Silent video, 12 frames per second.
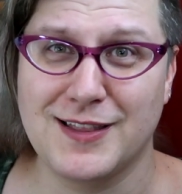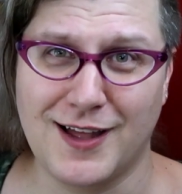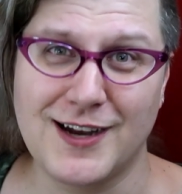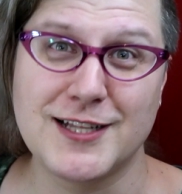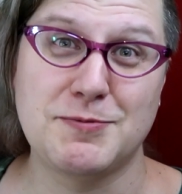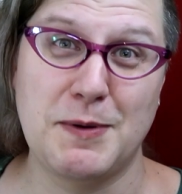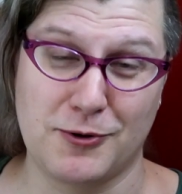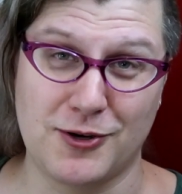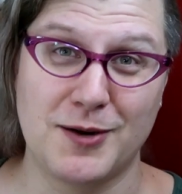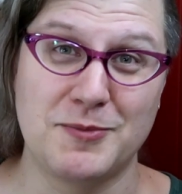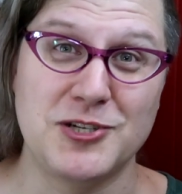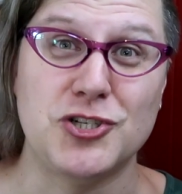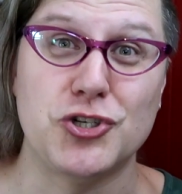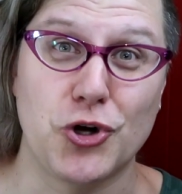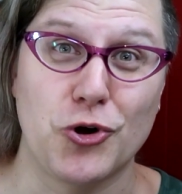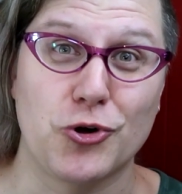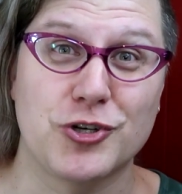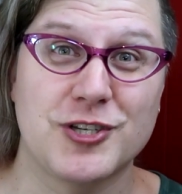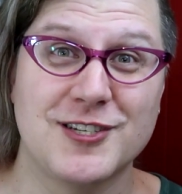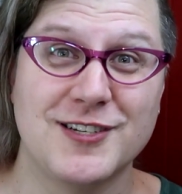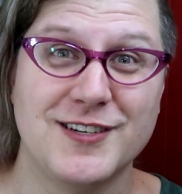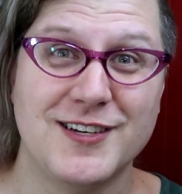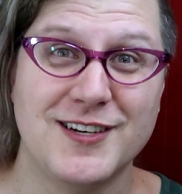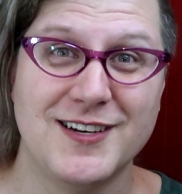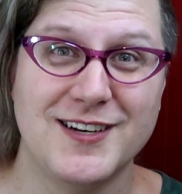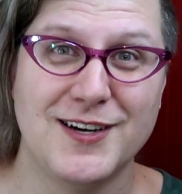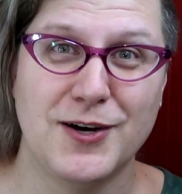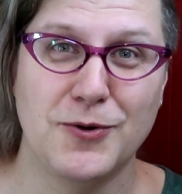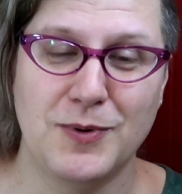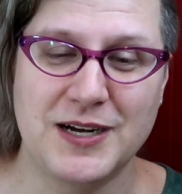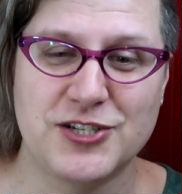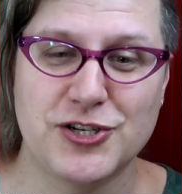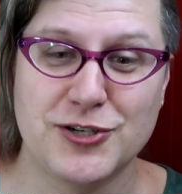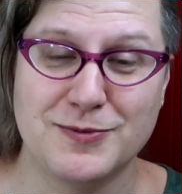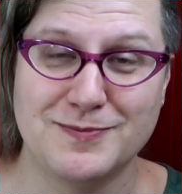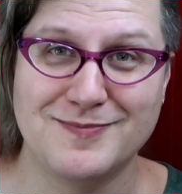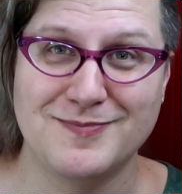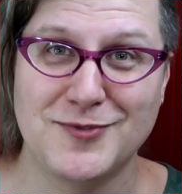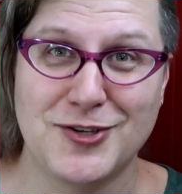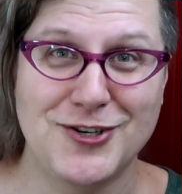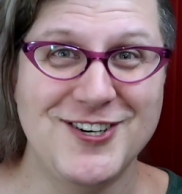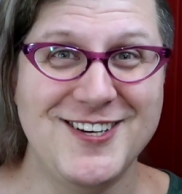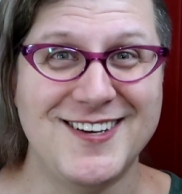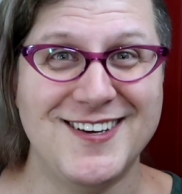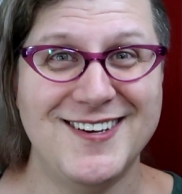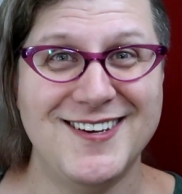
a lot of these people are going to be jerks, which good.